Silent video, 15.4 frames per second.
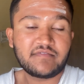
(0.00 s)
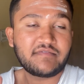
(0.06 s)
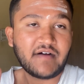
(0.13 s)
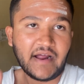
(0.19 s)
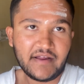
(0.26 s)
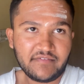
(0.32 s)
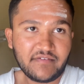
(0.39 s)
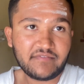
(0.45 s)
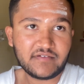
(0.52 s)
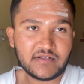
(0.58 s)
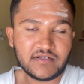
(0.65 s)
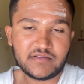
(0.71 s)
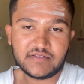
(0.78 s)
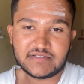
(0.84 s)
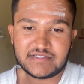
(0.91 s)

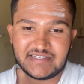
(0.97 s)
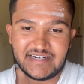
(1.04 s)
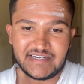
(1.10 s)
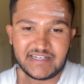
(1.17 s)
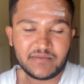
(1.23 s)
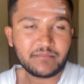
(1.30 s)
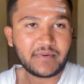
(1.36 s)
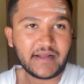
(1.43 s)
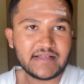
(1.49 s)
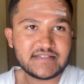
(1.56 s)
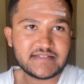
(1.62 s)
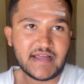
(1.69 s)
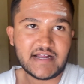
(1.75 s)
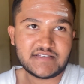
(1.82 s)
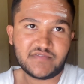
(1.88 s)
5, the seating price
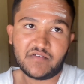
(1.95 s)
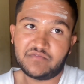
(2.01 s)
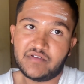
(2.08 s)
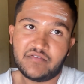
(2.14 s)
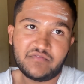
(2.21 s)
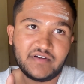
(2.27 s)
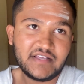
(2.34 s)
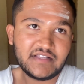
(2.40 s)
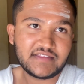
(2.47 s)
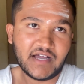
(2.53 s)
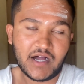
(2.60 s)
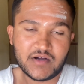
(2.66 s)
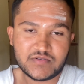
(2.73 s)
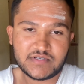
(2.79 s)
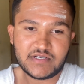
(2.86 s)
starts from
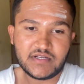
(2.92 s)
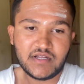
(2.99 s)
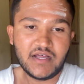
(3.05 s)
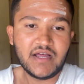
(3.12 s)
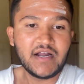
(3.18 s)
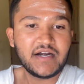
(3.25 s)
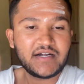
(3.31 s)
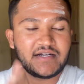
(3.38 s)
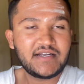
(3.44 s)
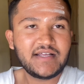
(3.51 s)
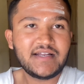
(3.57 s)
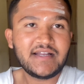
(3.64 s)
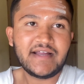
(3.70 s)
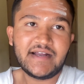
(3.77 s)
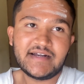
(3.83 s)
50,000
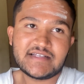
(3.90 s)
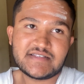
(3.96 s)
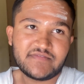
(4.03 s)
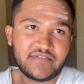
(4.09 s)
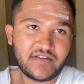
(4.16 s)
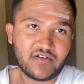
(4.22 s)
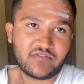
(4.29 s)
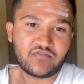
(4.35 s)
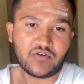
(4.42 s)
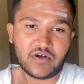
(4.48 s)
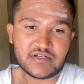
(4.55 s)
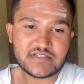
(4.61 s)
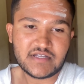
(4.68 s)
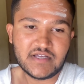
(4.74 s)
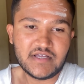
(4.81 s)
till it is free of
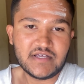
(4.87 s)
cost.